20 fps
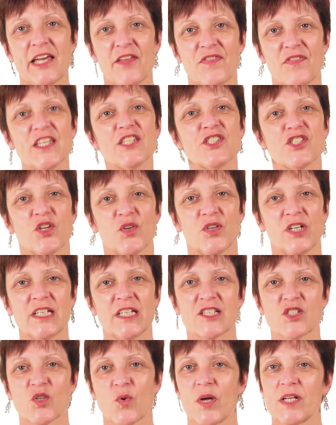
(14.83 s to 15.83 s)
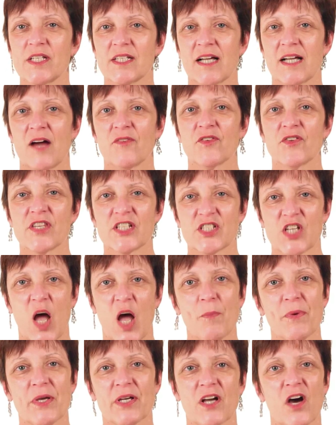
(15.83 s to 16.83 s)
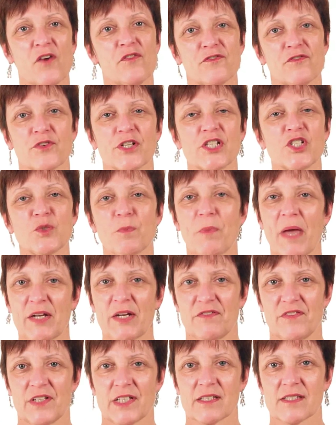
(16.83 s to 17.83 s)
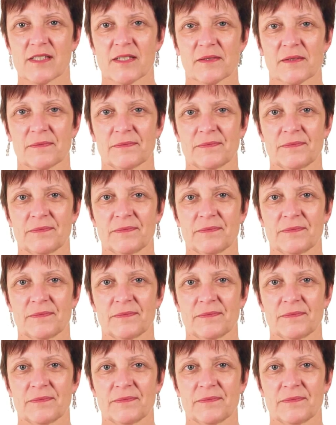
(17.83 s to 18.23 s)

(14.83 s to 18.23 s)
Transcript: This unit is going to cover the topic of fringe benefits.